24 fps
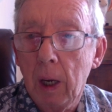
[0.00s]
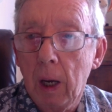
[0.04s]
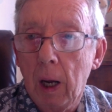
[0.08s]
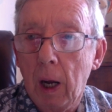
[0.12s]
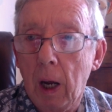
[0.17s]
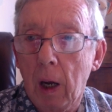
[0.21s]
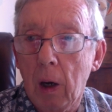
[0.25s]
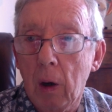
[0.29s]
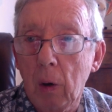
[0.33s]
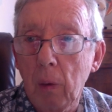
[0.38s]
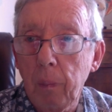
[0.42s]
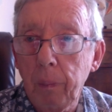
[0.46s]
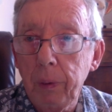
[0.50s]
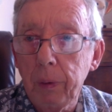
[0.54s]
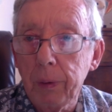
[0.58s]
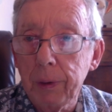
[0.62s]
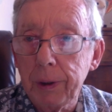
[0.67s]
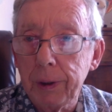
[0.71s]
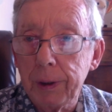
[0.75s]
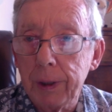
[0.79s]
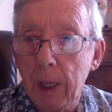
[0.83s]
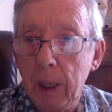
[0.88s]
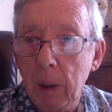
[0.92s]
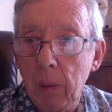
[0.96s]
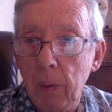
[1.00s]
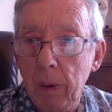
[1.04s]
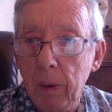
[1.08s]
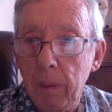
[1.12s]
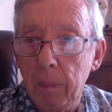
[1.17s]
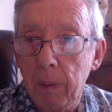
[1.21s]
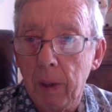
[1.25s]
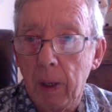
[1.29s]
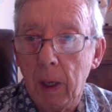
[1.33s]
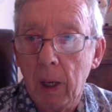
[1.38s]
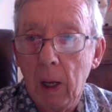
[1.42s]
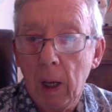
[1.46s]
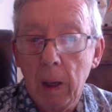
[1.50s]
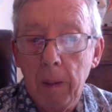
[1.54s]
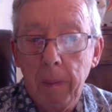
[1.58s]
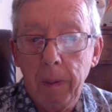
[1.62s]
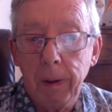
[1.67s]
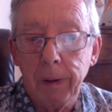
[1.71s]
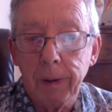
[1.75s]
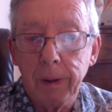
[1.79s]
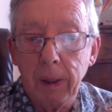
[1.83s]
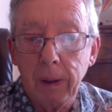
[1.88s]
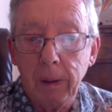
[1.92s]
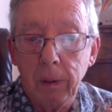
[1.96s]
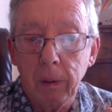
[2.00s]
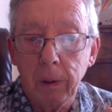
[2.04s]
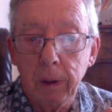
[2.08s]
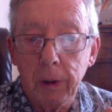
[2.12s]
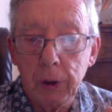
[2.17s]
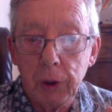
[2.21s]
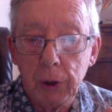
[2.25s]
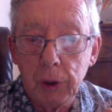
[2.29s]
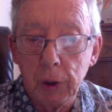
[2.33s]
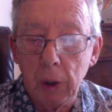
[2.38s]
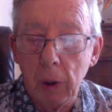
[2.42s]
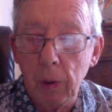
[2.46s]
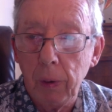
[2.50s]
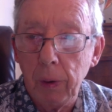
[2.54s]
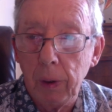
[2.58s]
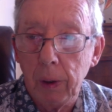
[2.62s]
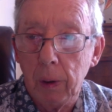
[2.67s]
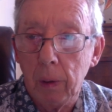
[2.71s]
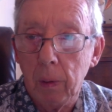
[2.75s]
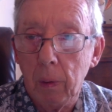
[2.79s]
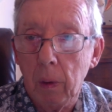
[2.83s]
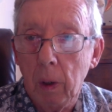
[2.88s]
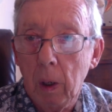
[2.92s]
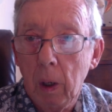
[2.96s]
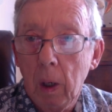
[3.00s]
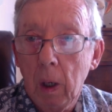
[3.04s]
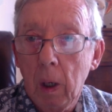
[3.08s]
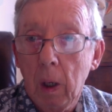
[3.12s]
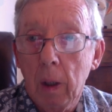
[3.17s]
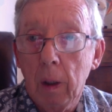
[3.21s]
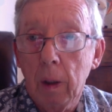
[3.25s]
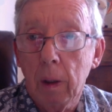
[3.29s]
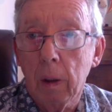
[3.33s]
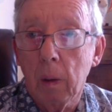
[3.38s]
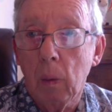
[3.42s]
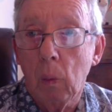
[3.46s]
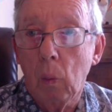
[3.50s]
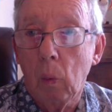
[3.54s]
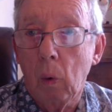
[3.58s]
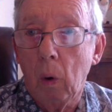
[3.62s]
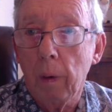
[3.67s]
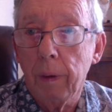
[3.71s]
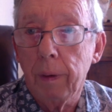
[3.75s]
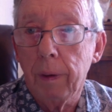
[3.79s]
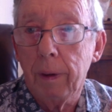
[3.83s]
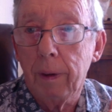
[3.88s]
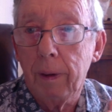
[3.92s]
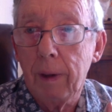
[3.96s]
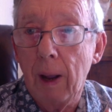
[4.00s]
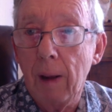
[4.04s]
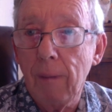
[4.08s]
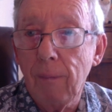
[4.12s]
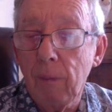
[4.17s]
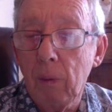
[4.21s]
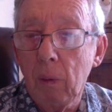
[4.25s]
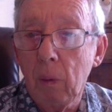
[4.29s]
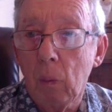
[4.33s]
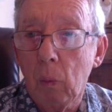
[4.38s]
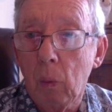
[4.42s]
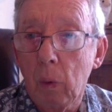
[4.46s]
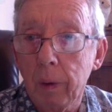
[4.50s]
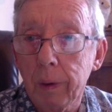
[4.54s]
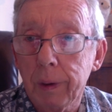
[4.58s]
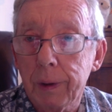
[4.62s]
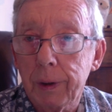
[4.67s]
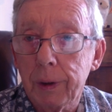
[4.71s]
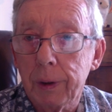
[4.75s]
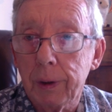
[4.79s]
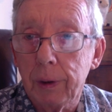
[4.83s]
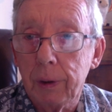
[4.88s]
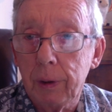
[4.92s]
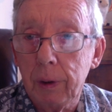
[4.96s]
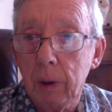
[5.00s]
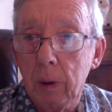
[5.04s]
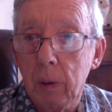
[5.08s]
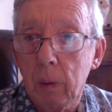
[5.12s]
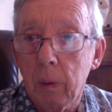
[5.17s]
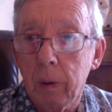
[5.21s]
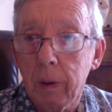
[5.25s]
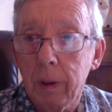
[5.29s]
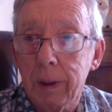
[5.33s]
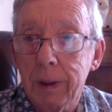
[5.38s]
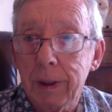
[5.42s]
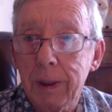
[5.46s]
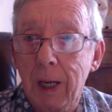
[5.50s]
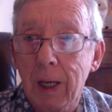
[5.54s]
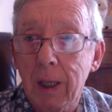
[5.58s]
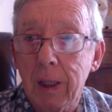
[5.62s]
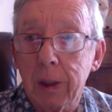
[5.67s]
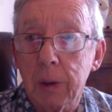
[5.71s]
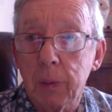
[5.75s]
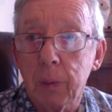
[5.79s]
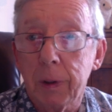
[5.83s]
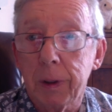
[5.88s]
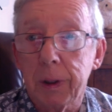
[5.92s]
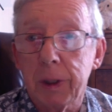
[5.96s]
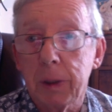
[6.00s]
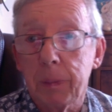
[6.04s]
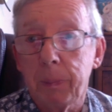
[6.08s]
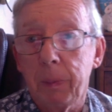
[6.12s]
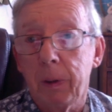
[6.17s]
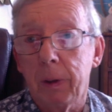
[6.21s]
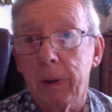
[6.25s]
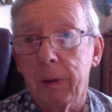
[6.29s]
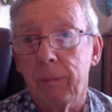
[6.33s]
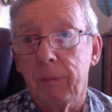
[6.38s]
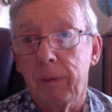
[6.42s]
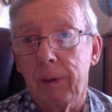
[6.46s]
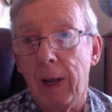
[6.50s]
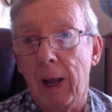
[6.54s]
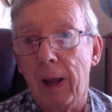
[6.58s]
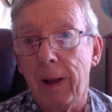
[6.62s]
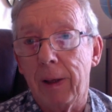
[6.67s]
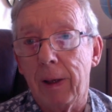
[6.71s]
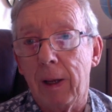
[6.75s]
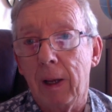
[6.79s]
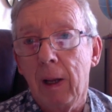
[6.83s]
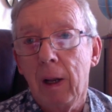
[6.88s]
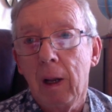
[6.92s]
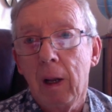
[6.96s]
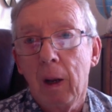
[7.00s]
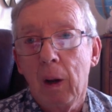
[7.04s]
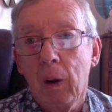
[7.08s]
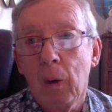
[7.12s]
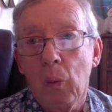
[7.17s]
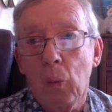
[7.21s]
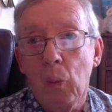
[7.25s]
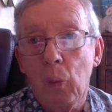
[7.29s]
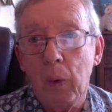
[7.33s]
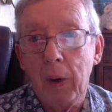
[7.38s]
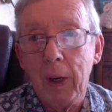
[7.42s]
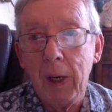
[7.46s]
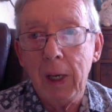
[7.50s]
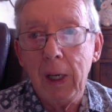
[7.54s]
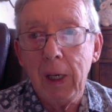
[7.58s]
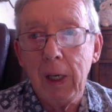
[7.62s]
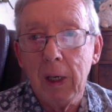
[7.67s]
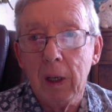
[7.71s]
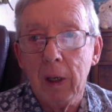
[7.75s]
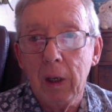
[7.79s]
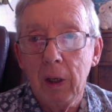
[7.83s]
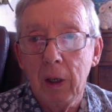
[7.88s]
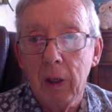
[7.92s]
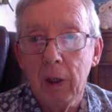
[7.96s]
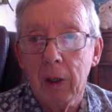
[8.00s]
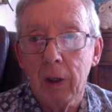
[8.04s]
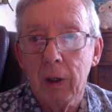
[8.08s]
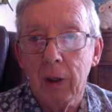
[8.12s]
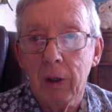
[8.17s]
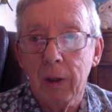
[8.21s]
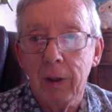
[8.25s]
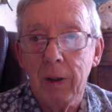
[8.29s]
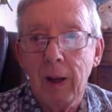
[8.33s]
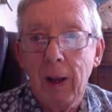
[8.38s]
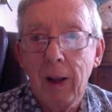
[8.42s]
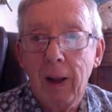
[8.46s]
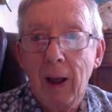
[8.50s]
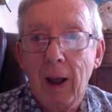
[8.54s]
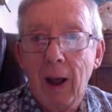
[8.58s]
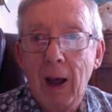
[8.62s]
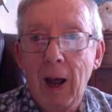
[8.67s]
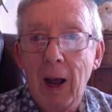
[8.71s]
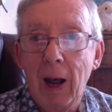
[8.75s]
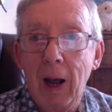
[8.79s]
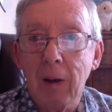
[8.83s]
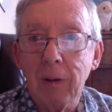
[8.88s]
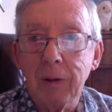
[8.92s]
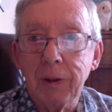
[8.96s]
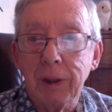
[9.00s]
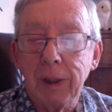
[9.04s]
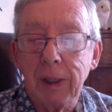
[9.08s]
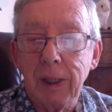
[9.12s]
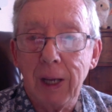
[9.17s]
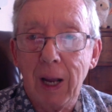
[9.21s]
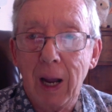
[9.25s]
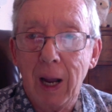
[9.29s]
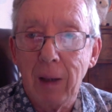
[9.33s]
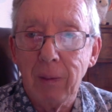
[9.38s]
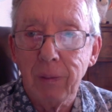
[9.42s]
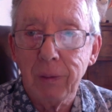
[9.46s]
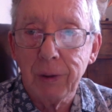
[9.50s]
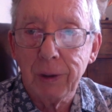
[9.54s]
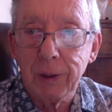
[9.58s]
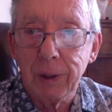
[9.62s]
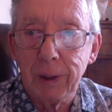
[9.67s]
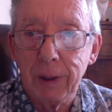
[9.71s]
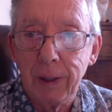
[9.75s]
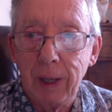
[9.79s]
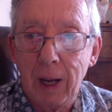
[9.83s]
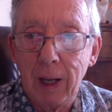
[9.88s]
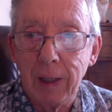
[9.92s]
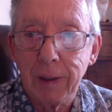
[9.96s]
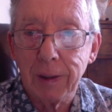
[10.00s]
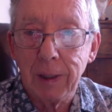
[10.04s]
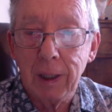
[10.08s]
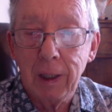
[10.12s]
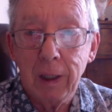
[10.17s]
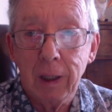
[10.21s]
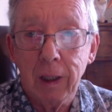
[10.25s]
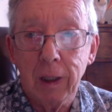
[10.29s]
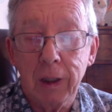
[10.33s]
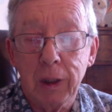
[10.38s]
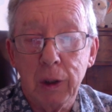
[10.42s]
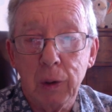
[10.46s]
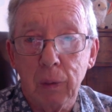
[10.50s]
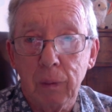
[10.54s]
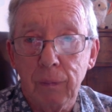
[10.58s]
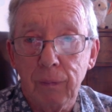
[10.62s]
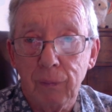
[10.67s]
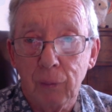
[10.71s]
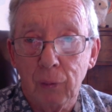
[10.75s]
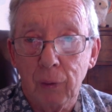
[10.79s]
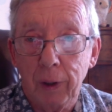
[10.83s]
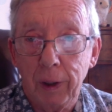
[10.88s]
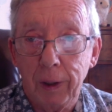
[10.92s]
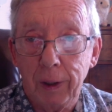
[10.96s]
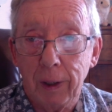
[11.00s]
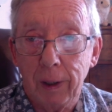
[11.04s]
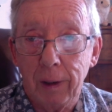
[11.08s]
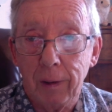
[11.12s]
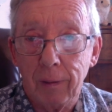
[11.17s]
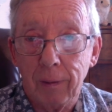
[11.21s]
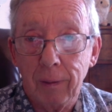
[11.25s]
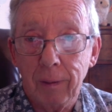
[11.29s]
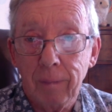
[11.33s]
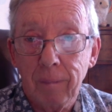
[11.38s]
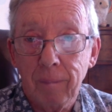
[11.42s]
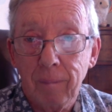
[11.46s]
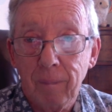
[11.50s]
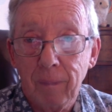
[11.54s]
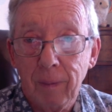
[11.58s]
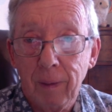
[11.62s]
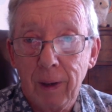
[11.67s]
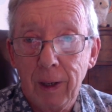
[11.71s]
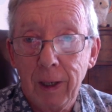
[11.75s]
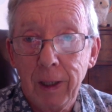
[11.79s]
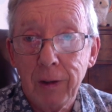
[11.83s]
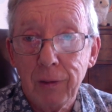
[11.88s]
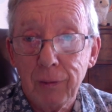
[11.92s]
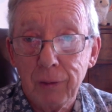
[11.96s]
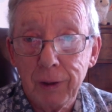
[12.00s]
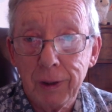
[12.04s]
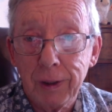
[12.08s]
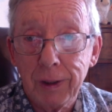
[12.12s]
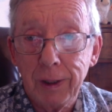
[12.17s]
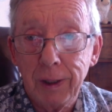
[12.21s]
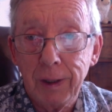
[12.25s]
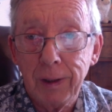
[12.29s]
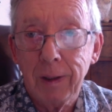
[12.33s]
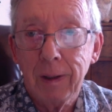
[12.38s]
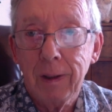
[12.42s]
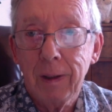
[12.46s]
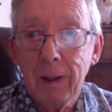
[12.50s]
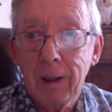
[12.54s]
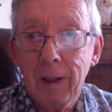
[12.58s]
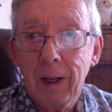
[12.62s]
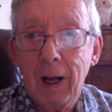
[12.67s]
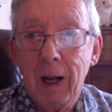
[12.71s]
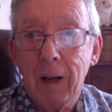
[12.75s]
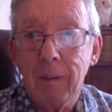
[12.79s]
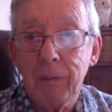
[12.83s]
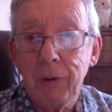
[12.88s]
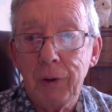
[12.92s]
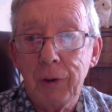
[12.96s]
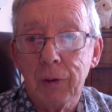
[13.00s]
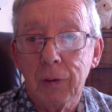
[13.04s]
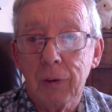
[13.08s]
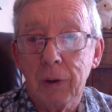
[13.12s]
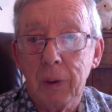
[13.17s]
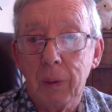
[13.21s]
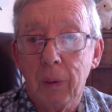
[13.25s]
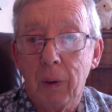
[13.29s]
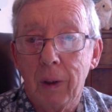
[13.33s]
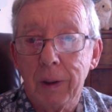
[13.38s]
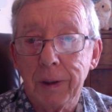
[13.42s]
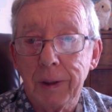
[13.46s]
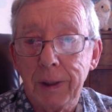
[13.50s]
I hope you'll stay with me, because I'm going to show you that what the devil wants to do and attack us with the spirit of death, we can learn how to counter that and to avoid it. Interested? I'm sure you are.